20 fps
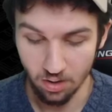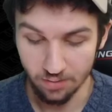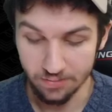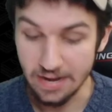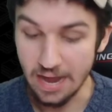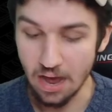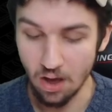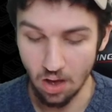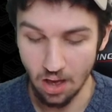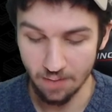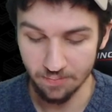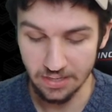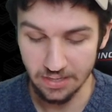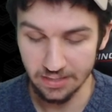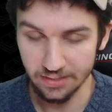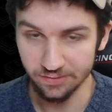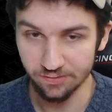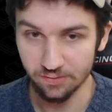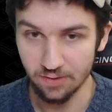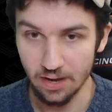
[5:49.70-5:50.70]
Now I'm
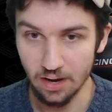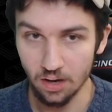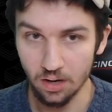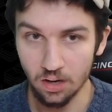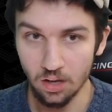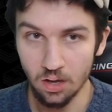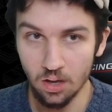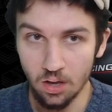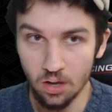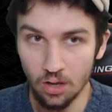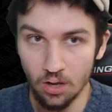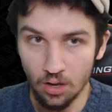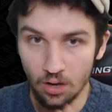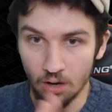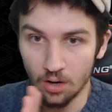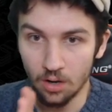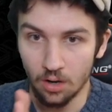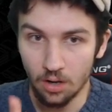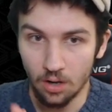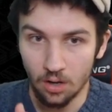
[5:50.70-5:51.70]
getting scared.
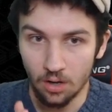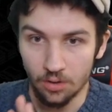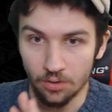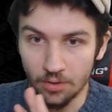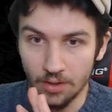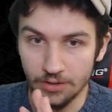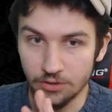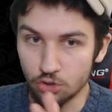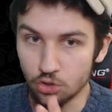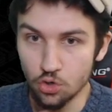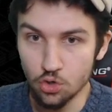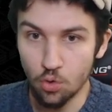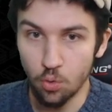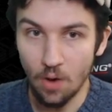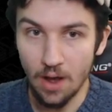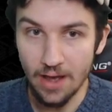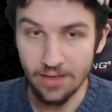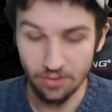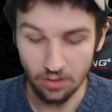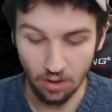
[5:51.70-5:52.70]
It's too
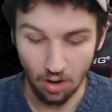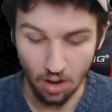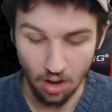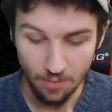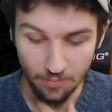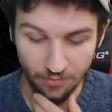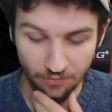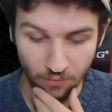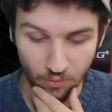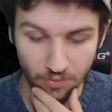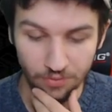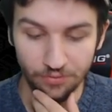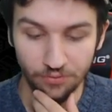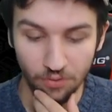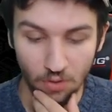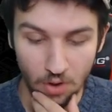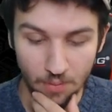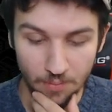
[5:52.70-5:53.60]
quiet. The calm before the storm.